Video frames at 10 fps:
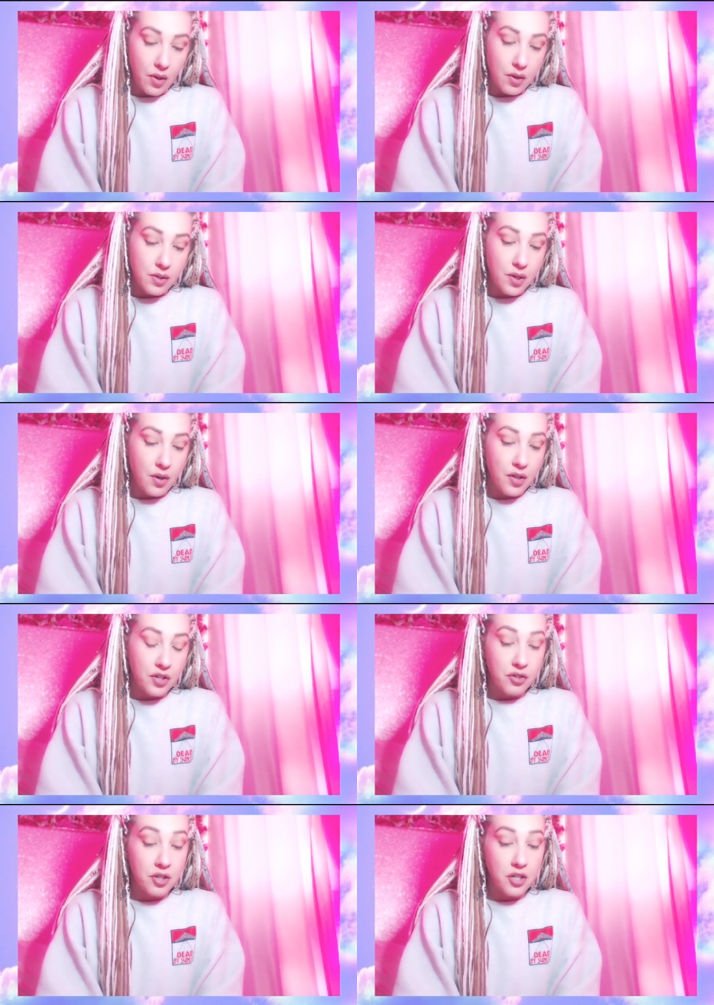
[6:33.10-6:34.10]
So the
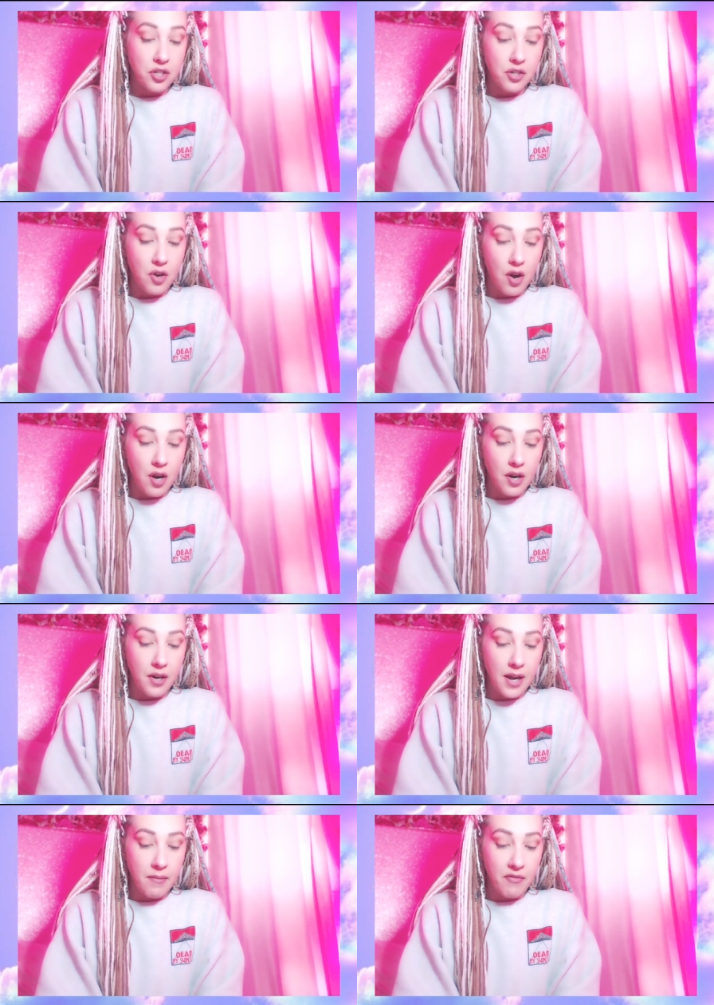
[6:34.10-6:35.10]
traditional card
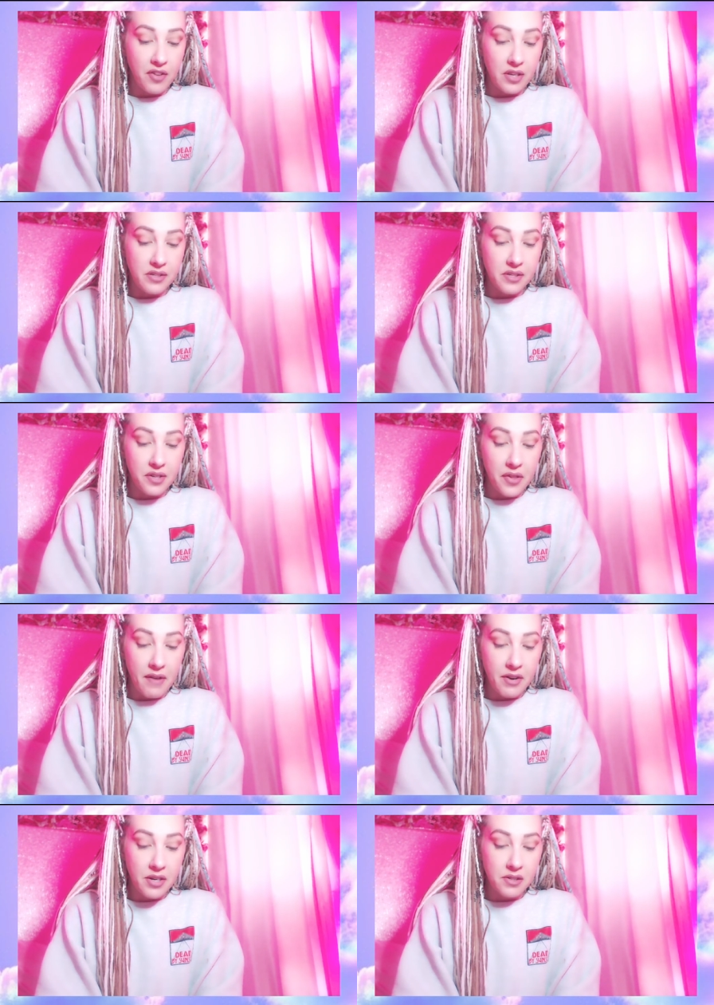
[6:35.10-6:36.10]
name for this is the
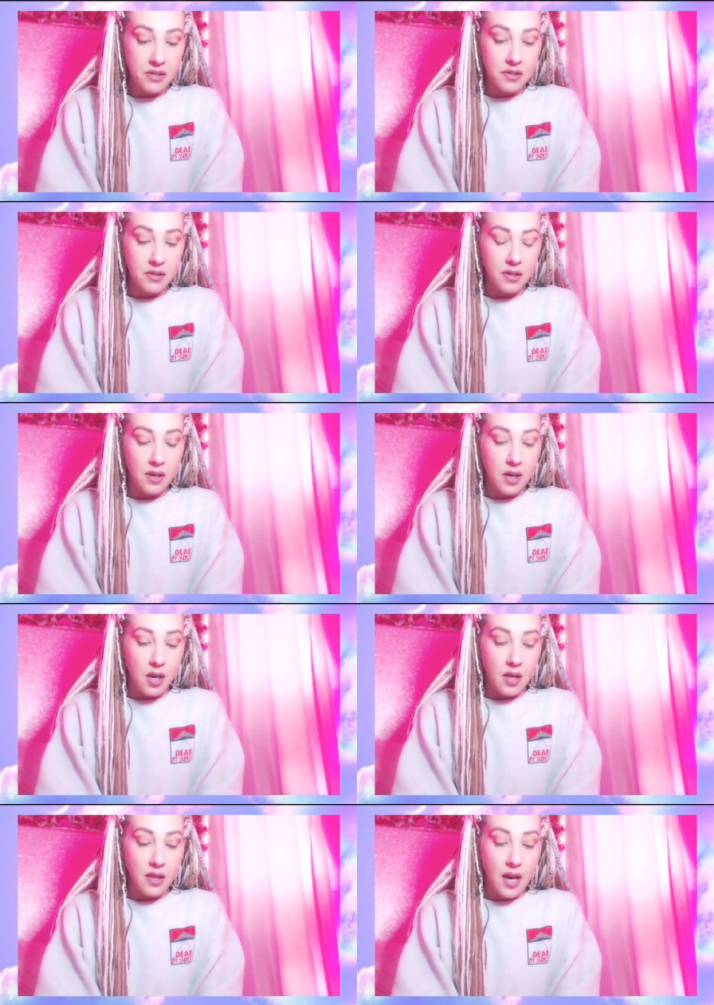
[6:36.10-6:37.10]
lovers.
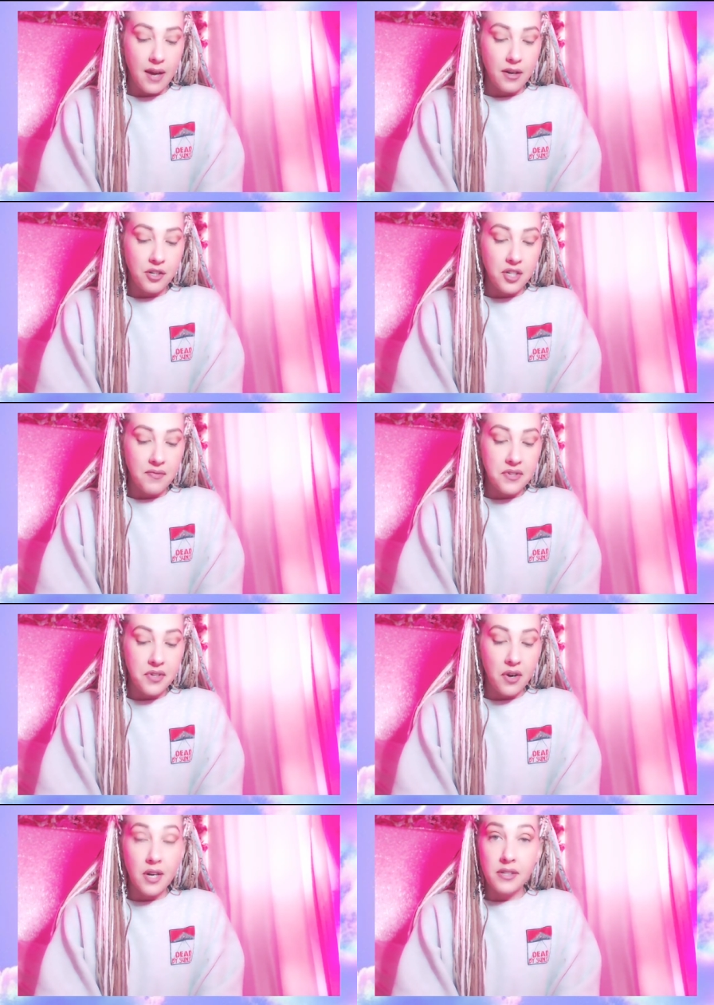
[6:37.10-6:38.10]
The energy of this
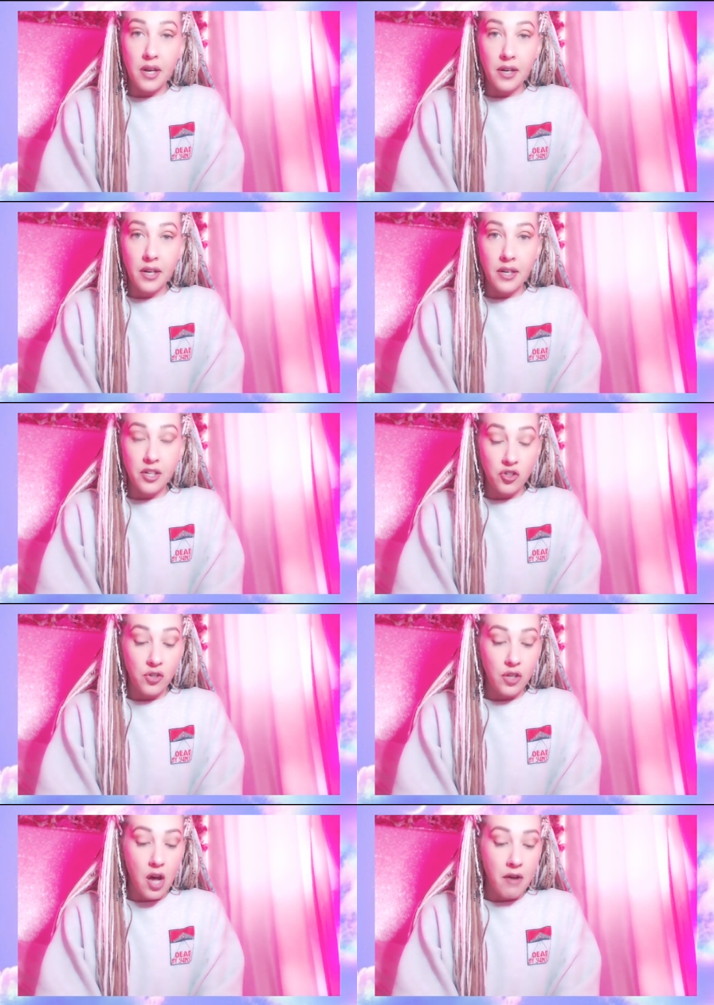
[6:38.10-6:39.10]
card is
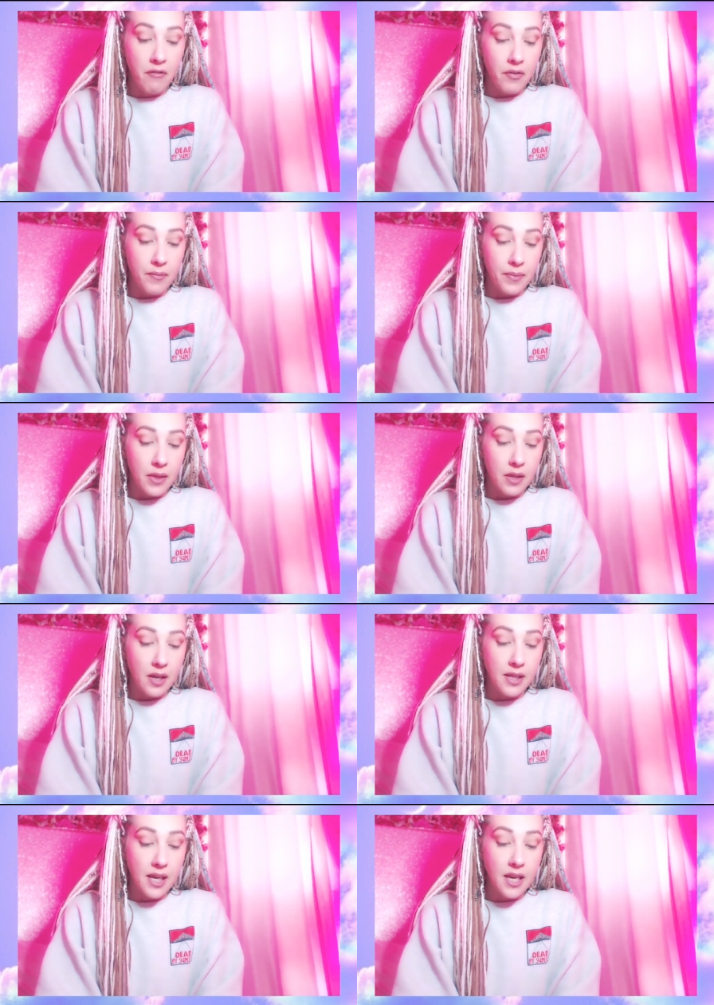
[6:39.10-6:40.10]
unconditional love
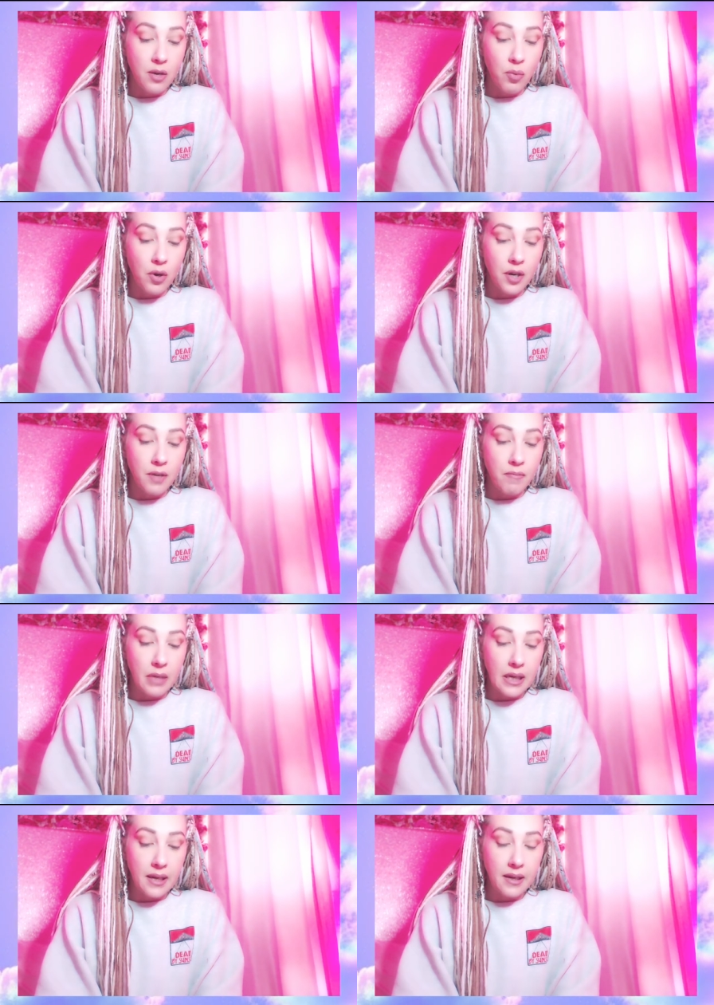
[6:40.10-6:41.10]
and the key word
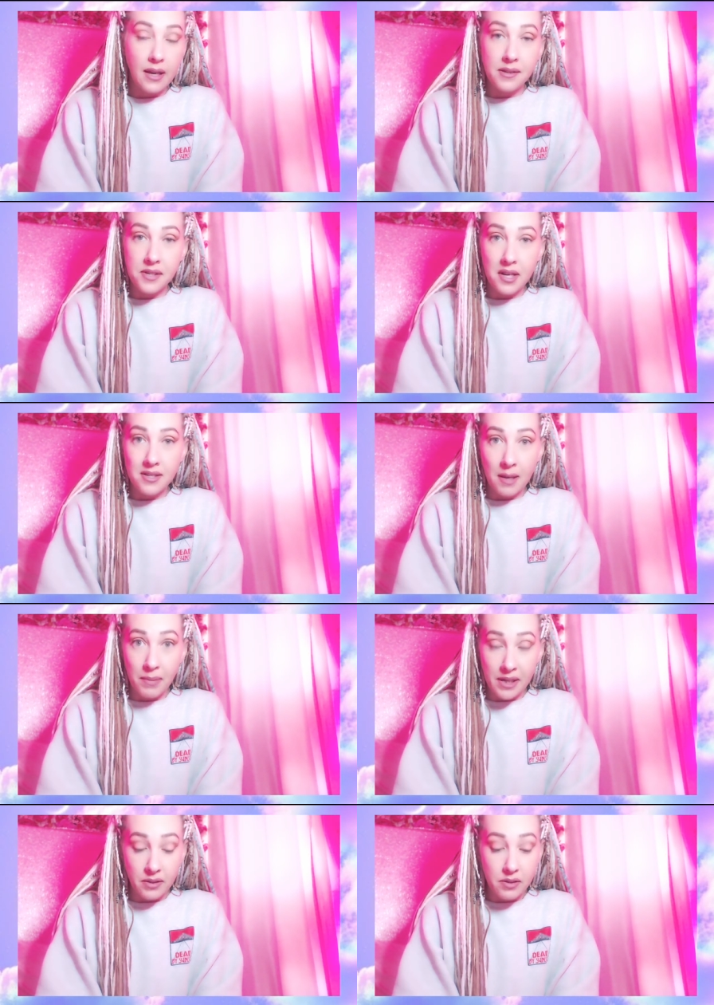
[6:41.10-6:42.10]
meaning is
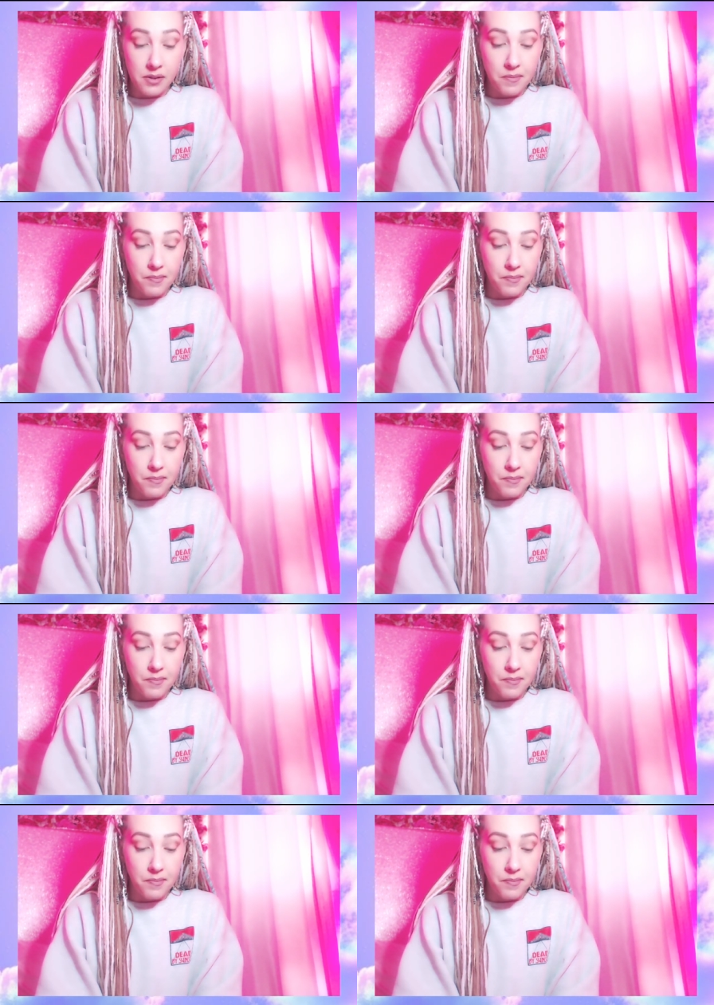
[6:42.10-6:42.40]
acceptance.